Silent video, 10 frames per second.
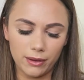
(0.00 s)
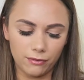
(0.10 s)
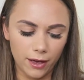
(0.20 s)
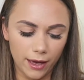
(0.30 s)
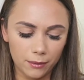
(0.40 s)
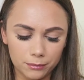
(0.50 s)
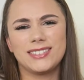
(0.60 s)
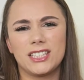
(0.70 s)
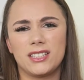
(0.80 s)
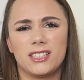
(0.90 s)
be fair.
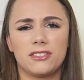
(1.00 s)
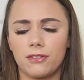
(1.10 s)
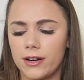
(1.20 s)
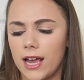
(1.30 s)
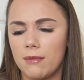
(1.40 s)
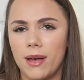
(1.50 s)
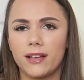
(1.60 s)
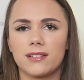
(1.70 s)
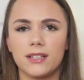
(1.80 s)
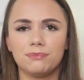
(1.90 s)
It's good to just throw in your
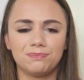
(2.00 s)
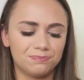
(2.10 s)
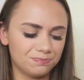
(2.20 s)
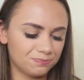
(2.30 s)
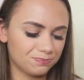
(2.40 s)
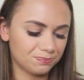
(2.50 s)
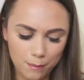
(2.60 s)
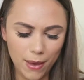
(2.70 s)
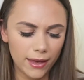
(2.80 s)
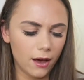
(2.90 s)
handbag, isn't it?
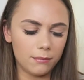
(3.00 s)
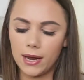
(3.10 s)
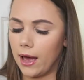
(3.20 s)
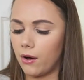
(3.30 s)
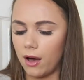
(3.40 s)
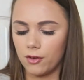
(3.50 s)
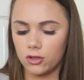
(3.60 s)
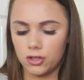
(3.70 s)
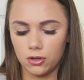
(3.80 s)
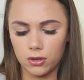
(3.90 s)
Makeup now. I've
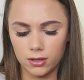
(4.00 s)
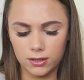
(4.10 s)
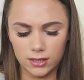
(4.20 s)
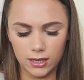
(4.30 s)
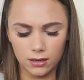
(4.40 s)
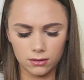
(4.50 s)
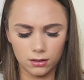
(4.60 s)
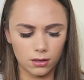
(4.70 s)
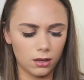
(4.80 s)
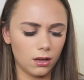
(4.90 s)
got 2 concealers.
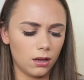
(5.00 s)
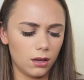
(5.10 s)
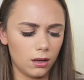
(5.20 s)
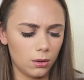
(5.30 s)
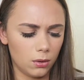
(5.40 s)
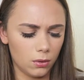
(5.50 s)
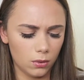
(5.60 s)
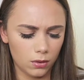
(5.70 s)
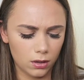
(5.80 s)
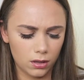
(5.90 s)

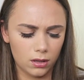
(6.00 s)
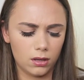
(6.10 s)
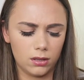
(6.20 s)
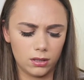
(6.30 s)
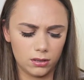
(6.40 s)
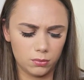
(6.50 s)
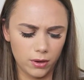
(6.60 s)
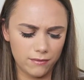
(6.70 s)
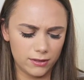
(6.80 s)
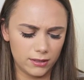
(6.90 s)
Ew, that's
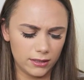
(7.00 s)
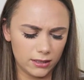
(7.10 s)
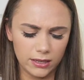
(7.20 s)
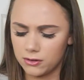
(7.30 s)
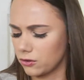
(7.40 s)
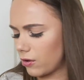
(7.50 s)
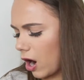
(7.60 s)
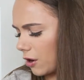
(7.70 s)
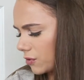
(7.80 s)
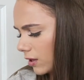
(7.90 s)
whatever's leaked in here is
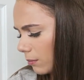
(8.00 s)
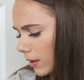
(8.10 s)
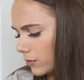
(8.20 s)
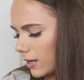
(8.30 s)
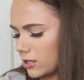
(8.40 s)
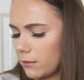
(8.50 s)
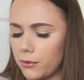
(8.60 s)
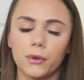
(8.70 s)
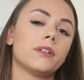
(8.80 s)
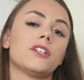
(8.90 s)
gross. I bet it was that
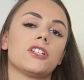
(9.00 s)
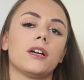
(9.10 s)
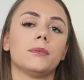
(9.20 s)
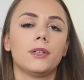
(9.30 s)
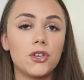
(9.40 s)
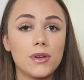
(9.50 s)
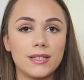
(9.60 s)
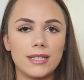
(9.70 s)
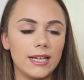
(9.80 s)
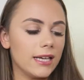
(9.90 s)
shampoo and conditioner. 2
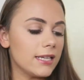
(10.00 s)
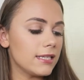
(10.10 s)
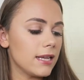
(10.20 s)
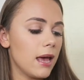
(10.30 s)
concealers.